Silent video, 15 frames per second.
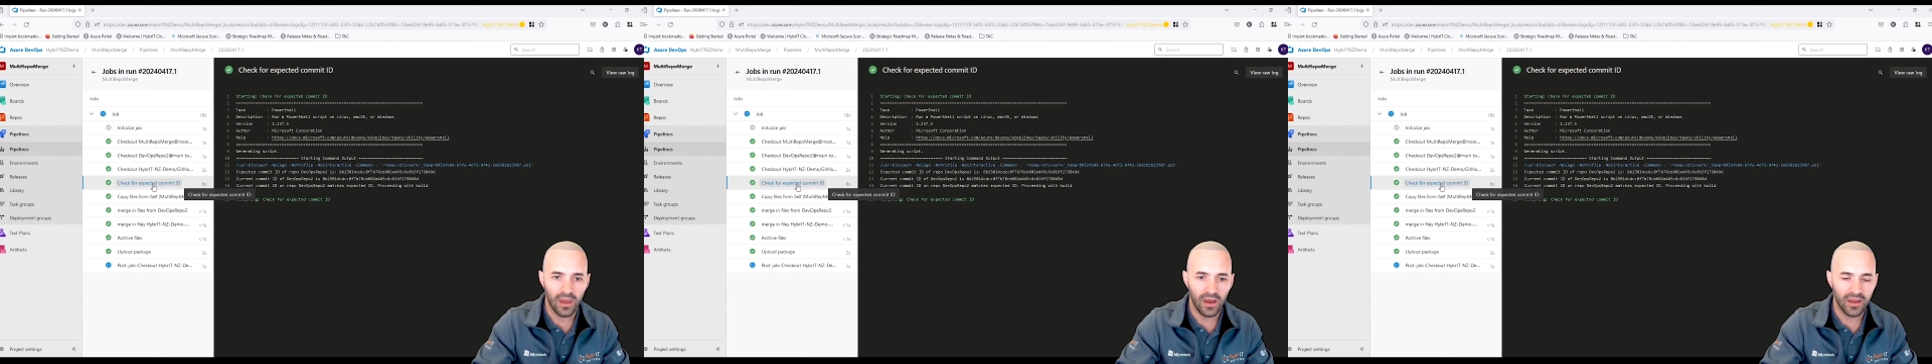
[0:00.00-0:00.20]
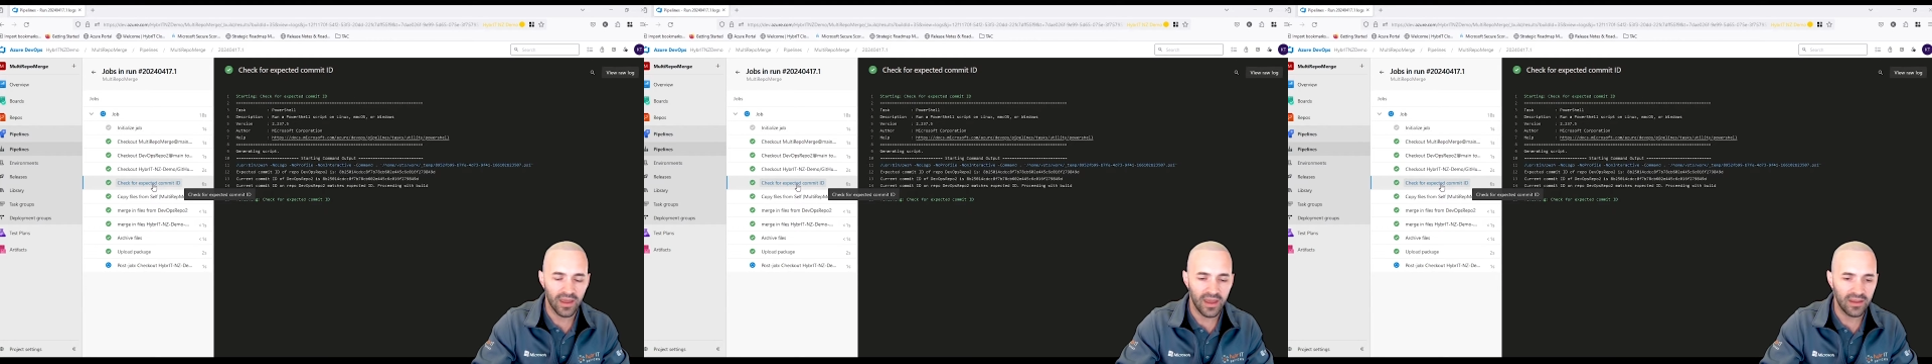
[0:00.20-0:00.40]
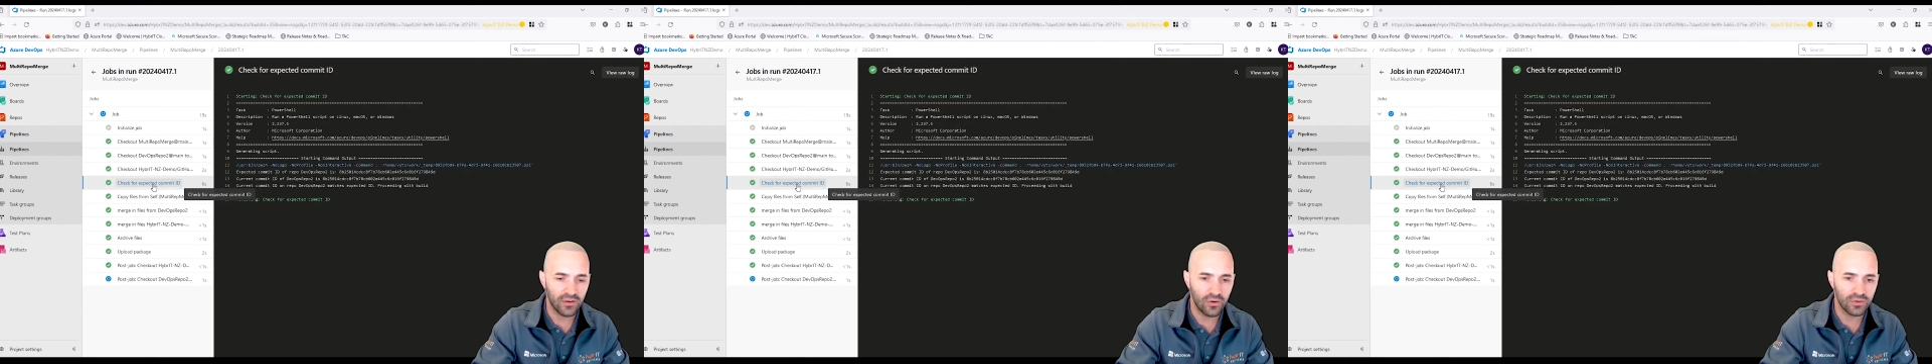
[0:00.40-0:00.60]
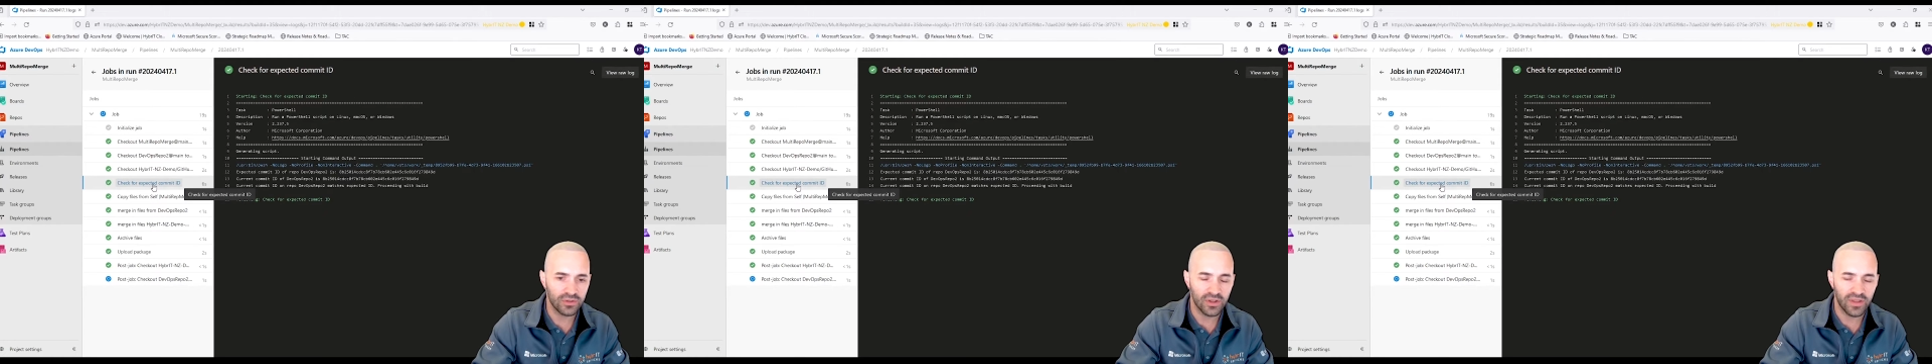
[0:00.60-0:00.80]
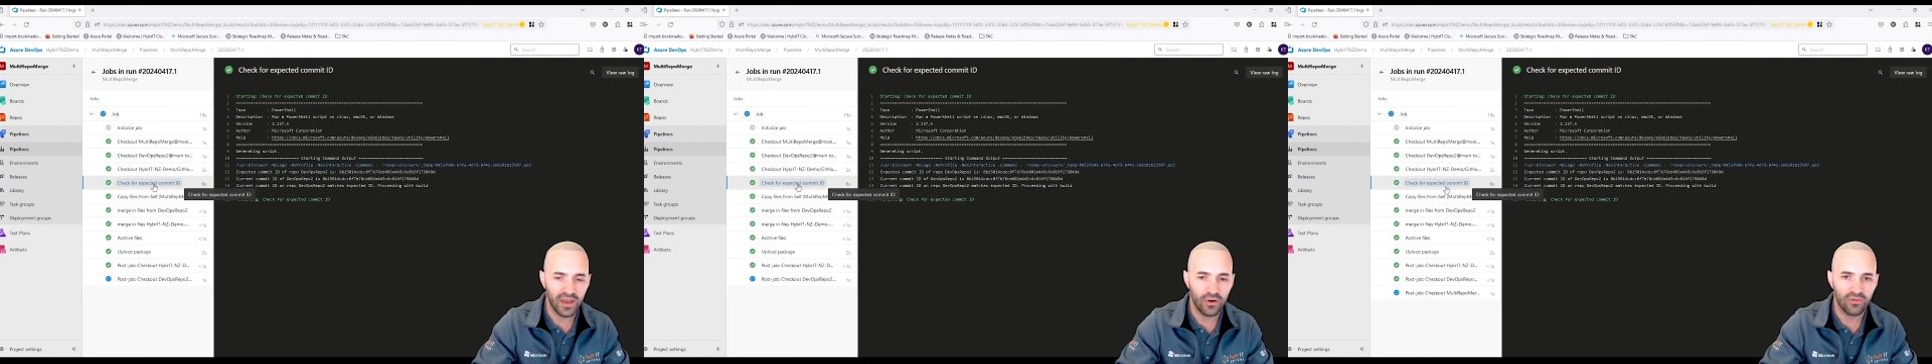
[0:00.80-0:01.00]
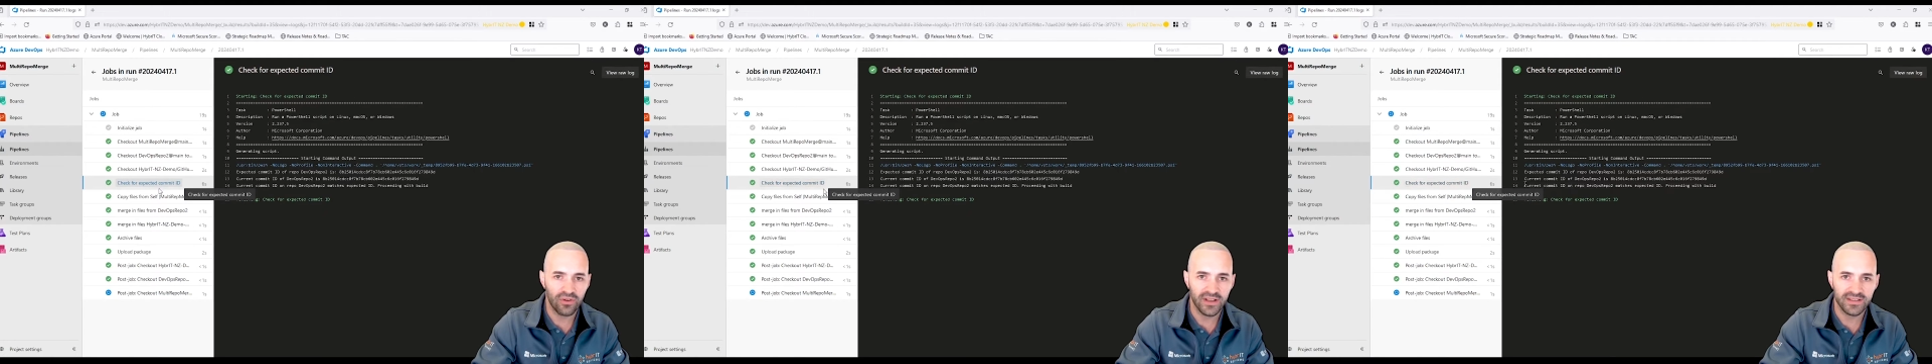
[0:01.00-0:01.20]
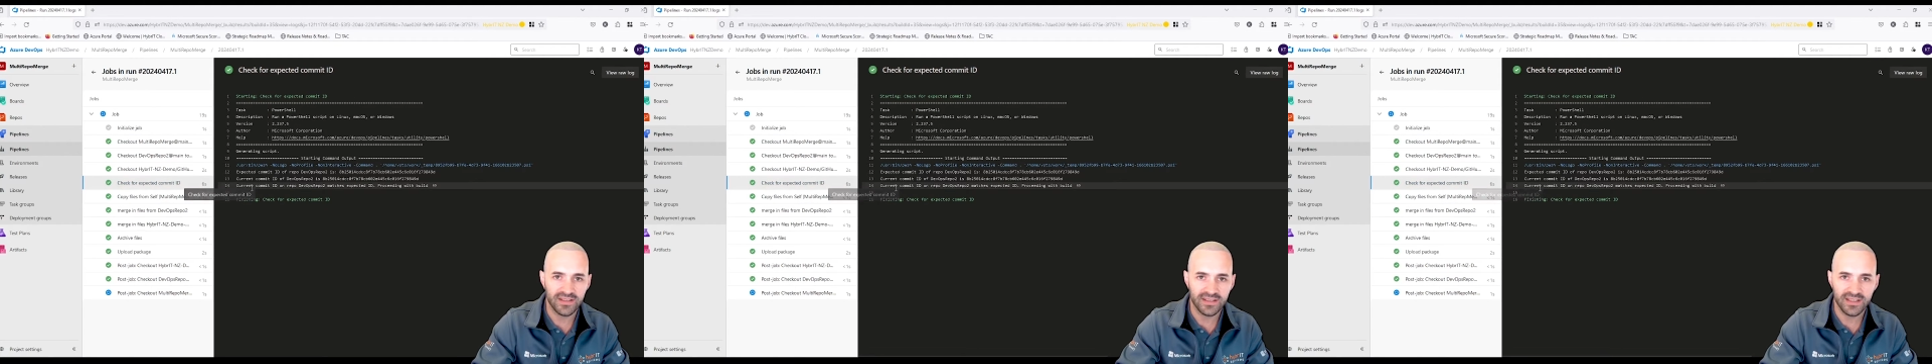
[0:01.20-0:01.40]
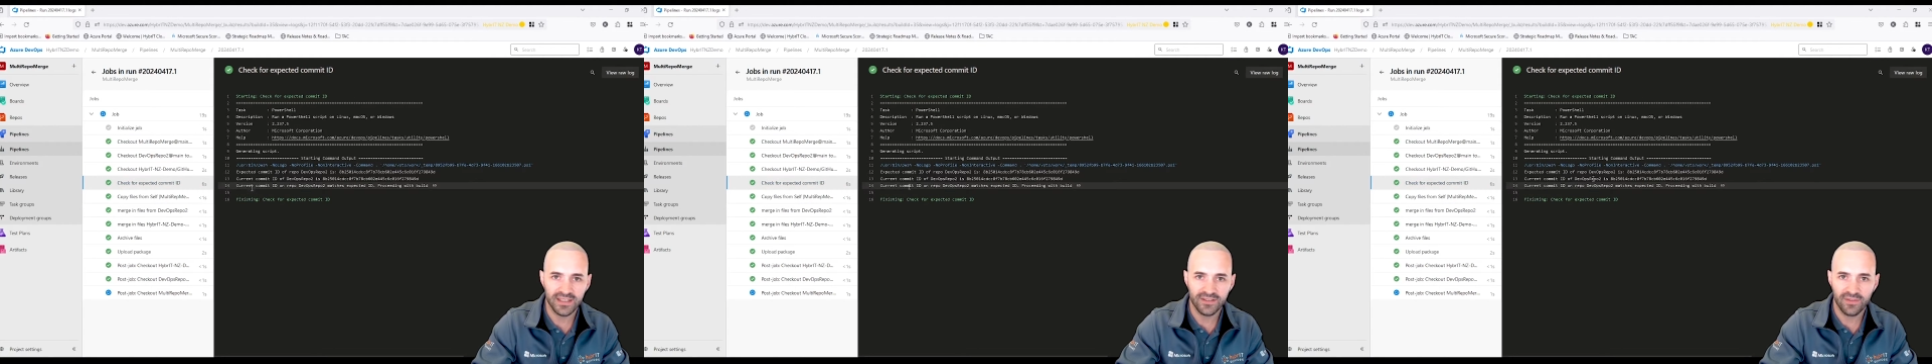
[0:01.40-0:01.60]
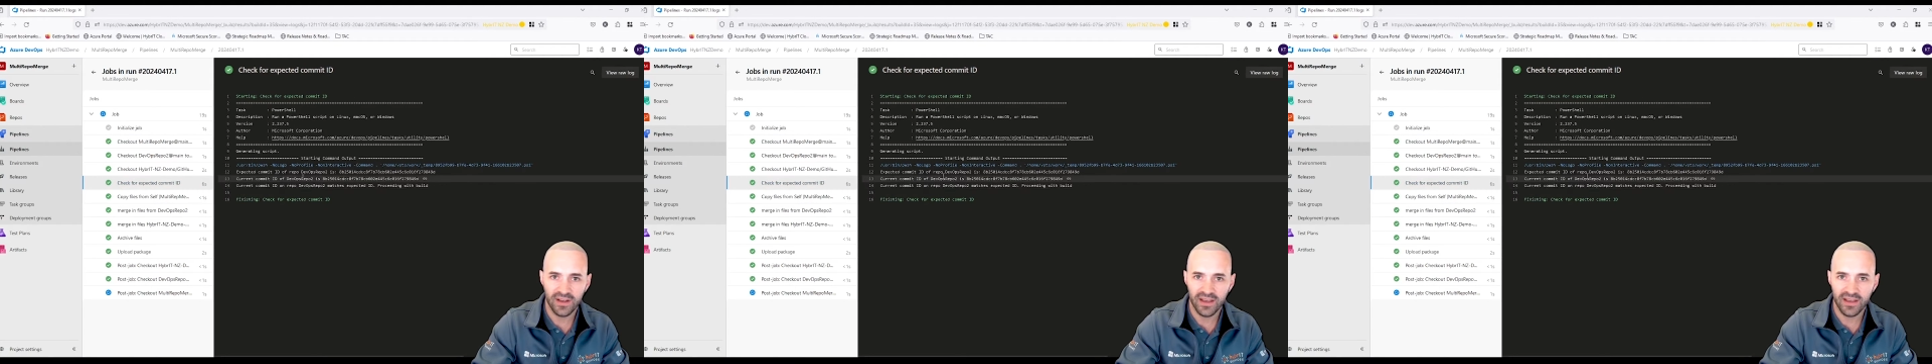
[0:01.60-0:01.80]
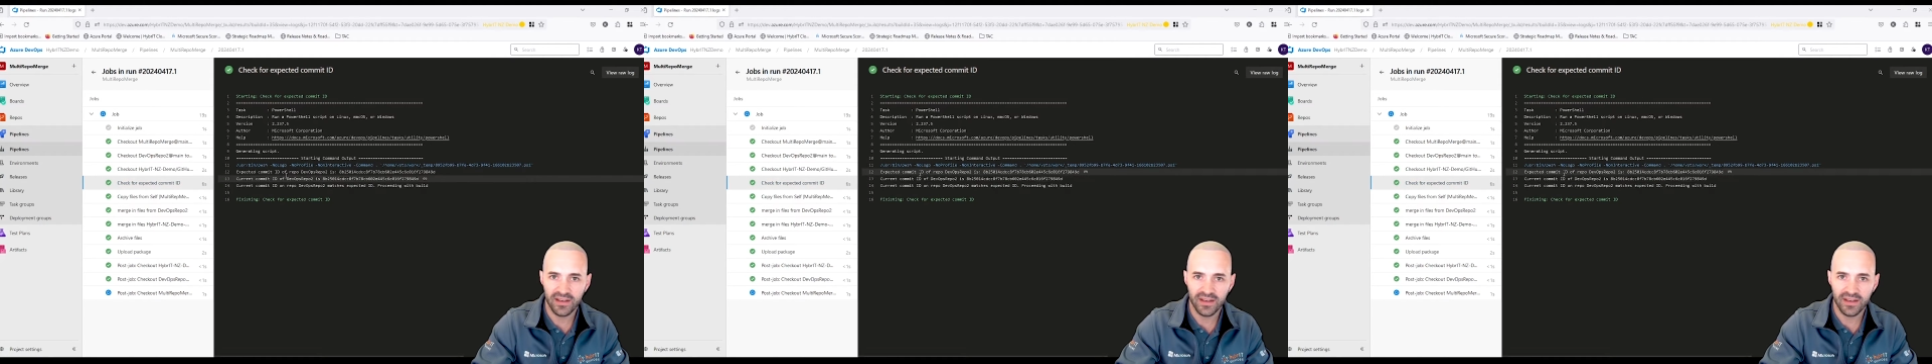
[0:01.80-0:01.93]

Okay, cool, so that all ran successfully,